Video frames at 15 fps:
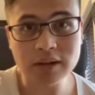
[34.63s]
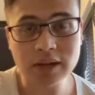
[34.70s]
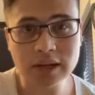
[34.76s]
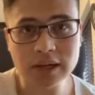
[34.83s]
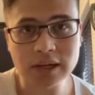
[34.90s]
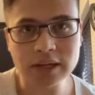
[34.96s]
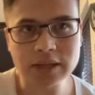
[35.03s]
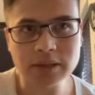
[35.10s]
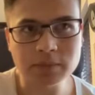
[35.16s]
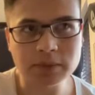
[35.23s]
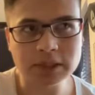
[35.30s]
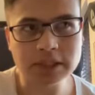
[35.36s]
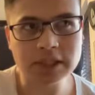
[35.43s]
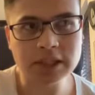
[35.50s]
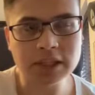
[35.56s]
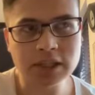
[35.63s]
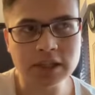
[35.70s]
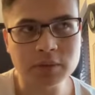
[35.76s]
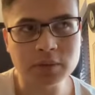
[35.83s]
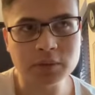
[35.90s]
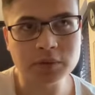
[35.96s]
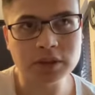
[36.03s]

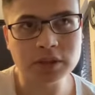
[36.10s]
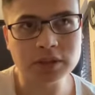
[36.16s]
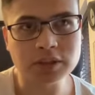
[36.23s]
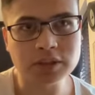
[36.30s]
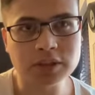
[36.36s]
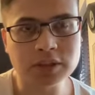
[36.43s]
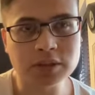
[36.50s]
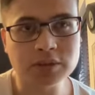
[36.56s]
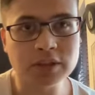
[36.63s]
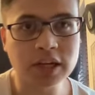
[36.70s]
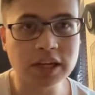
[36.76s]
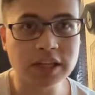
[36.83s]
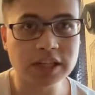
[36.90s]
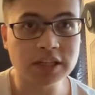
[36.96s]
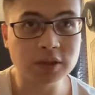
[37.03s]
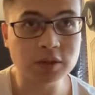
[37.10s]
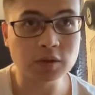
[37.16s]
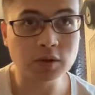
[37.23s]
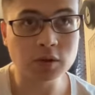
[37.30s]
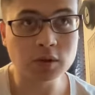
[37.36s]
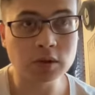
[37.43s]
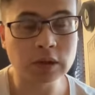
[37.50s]
particularly with regards to Kenny
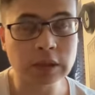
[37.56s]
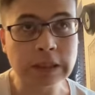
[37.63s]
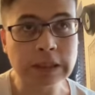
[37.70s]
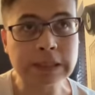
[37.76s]
Dougal,